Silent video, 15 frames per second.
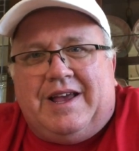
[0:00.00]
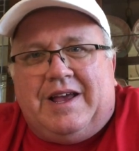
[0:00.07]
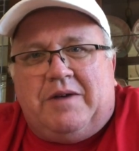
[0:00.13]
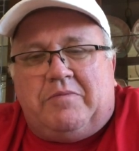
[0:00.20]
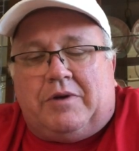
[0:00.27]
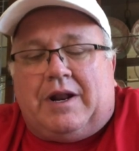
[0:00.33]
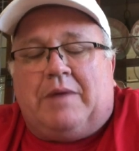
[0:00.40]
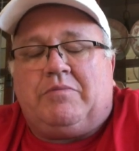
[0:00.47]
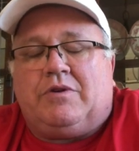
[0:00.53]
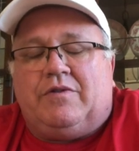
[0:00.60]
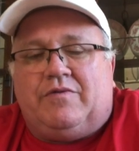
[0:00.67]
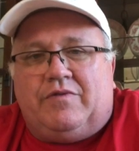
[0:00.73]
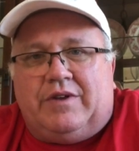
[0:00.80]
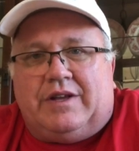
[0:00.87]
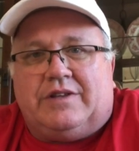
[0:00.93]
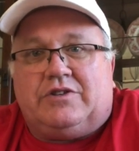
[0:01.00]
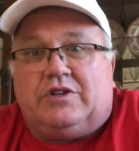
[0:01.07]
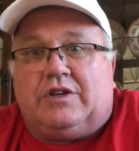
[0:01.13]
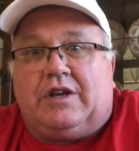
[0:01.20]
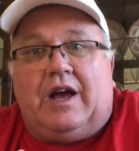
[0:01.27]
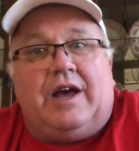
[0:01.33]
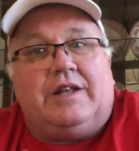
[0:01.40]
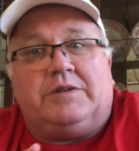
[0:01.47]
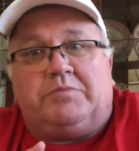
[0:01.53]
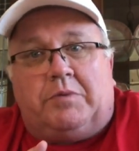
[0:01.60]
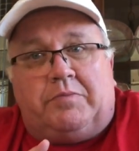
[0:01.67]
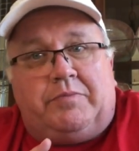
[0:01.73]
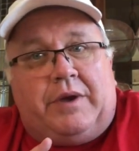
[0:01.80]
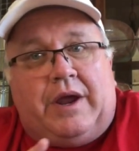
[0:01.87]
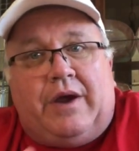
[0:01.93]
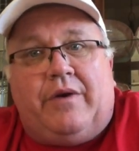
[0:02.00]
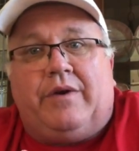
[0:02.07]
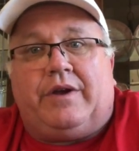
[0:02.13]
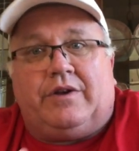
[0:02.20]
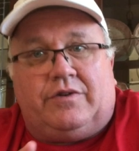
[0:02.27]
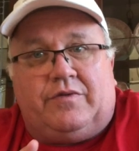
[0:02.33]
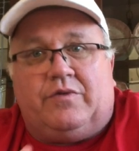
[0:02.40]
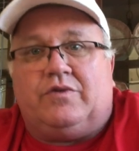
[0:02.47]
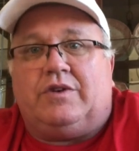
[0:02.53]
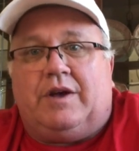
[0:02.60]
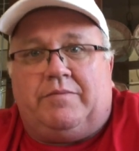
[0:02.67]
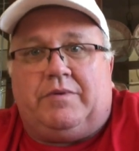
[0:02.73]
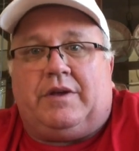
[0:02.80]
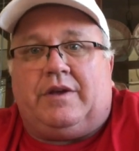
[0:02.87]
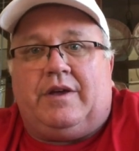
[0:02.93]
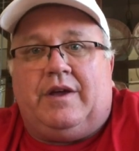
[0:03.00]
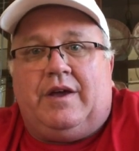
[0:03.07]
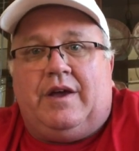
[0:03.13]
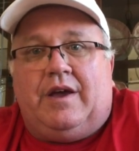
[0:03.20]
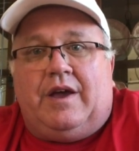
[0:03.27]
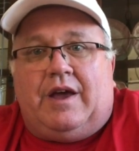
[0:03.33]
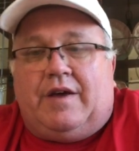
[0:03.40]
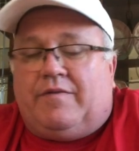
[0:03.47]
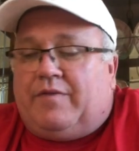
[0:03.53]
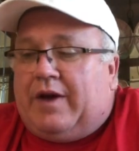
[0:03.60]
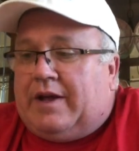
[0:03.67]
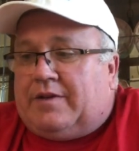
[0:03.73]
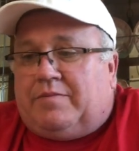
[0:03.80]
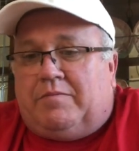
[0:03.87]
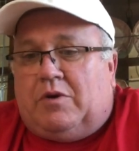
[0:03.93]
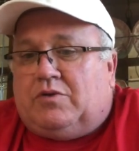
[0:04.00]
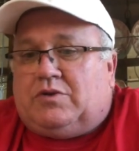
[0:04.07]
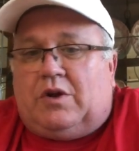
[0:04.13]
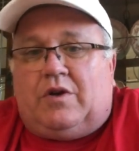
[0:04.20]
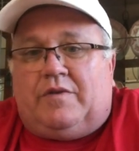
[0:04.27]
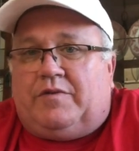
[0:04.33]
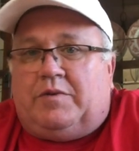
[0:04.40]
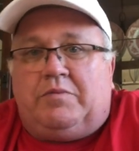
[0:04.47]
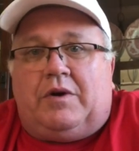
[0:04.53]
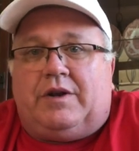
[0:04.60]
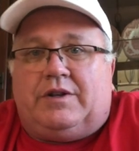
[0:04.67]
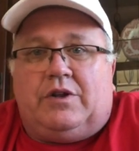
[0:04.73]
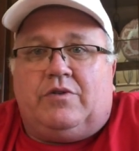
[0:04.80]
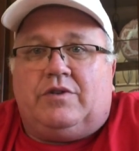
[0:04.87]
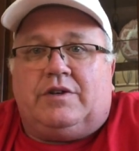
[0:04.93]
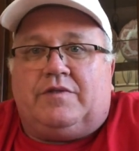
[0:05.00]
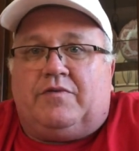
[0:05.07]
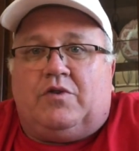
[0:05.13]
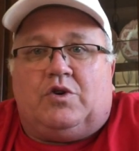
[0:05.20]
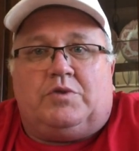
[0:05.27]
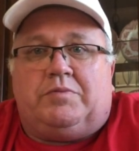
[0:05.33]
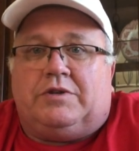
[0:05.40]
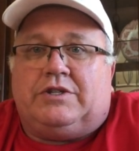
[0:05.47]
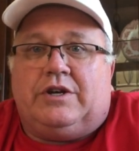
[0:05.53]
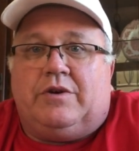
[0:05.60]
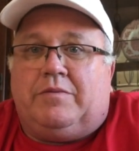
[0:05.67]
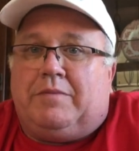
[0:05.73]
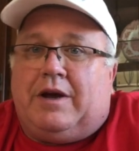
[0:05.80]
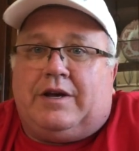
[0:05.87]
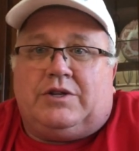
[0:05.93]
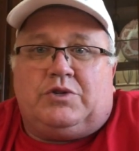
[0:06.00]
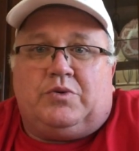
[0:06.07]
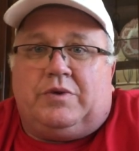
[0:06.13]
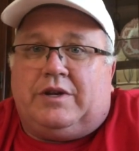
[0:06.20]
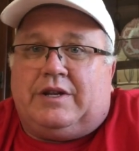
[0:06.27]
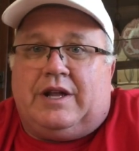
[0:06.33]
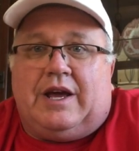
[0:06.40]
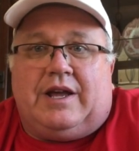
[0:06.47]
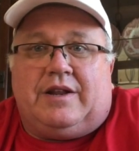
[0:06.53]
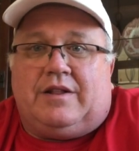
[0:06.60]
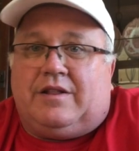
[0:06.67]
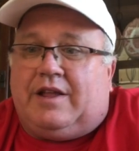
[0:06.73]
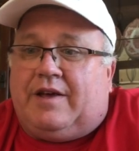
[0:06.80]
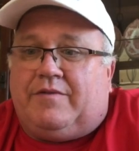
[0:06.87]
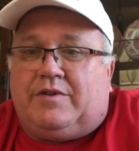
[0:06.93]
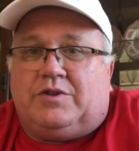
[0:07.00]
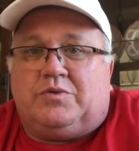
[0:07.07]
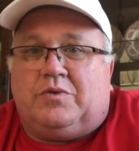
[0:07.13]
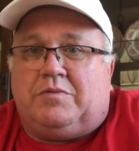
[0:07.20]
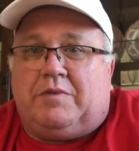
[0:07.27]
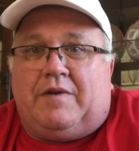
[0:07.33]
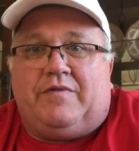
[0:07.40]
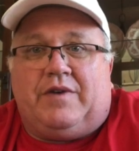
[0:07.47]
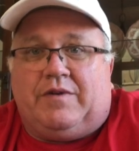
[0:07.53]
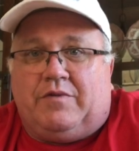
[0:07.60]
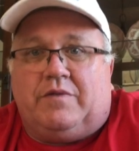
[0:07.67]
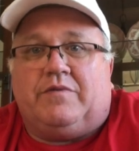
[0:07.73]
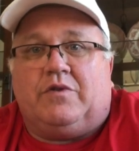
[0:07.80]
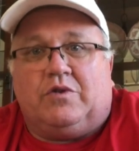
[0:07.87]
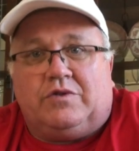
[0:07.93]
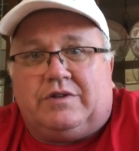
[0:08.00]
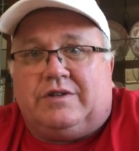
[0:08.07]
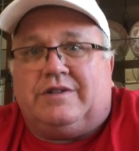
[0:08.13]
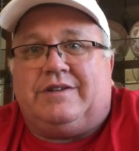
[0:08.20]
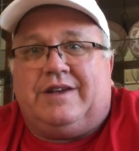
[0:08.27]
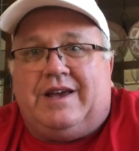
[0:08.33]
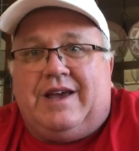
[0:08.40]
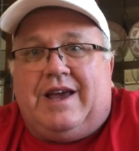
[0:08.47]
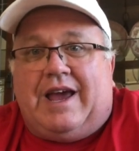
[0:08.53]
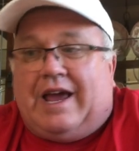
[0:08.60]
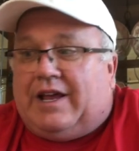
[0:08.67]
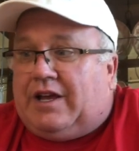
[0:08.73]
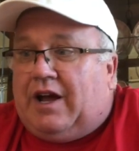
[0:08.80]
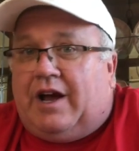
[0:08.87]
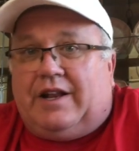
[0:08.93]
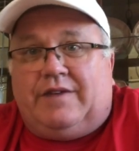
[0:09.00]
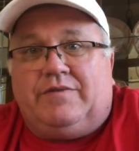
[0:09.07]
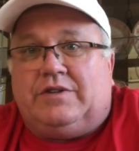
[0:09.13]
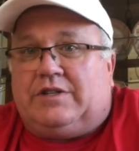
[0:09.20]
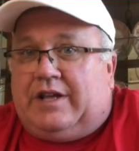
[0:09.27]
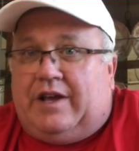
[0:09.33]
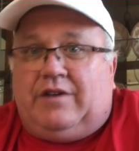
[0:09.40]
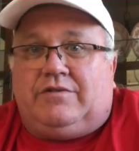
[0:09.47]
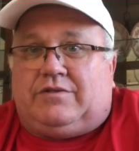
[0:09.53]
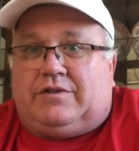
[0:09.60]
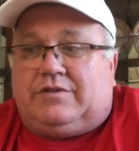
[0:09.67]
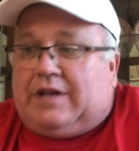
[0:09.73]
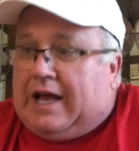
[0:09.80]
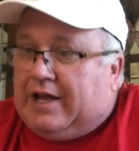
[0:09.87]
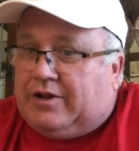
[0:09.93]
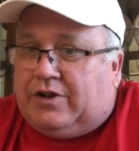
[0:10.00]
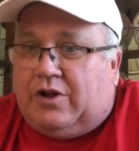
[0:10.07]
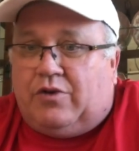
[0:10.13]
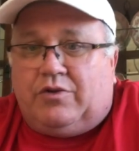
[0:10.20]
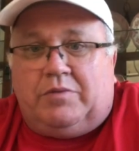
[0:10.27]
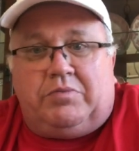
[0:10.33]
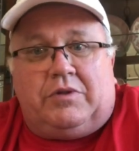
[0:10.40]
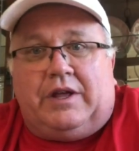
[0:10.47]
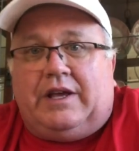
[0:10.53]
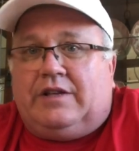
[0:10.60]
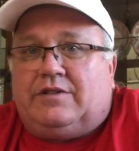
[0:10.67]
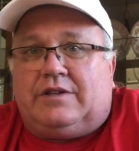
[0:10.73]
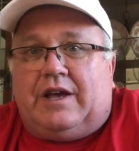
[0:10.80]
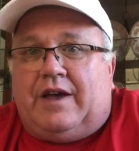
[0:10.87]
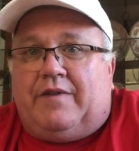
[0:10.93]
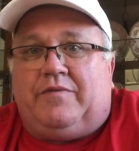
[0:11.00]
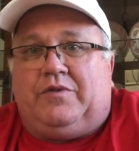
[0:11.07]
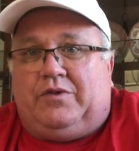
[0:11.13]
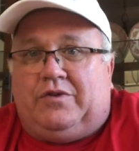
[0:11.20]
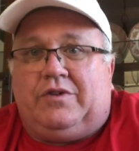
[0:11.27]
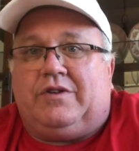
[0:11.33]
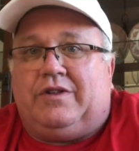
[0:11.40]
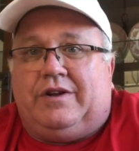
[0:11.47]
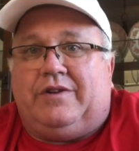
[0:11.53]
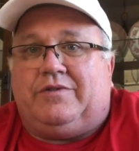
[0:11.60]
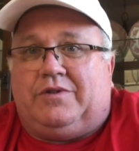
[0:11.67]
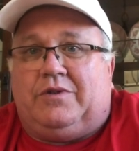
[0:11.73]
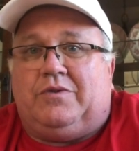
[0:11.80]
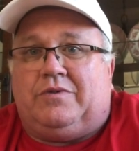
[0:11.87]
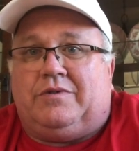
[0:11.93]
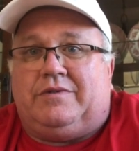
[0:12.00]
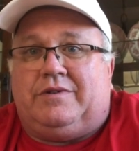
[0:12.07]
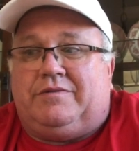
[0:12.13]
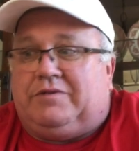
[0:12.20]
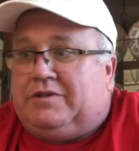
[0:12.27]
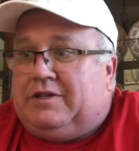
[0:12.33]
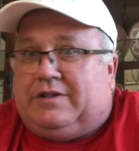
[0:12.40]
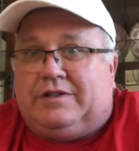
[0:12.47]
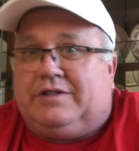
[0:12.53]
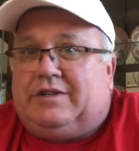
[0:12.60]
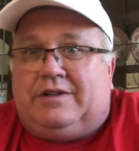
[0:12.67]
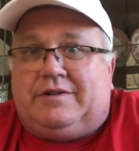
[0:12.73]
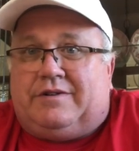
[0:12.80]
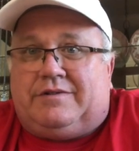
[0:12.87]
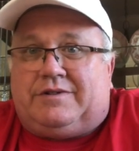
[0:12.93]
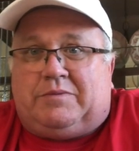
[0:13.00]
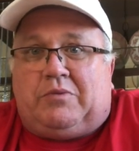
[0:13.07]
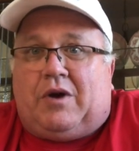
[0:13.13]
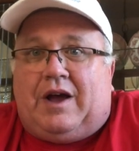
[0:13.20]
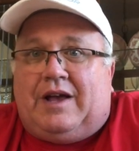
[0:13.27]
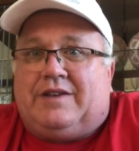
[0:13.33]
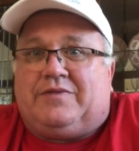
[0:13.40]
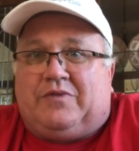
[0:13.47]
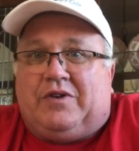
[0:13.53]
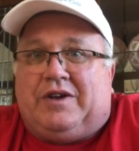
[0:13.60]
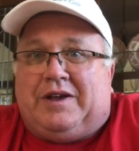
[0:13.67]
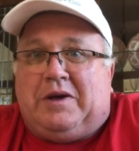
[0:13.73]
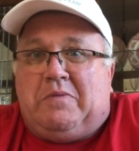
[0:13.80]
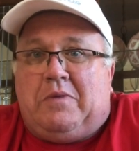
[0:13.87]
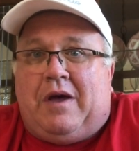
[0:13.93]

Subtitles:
But I'm convinced that God is preparing us for something. In fact, most all of you probably know this verse, but Jeremiah 29:11 is one of my favorite verses. And God even tells us, I know the plans I have for you, declare the Lord. You see, this isn't a surprise for him.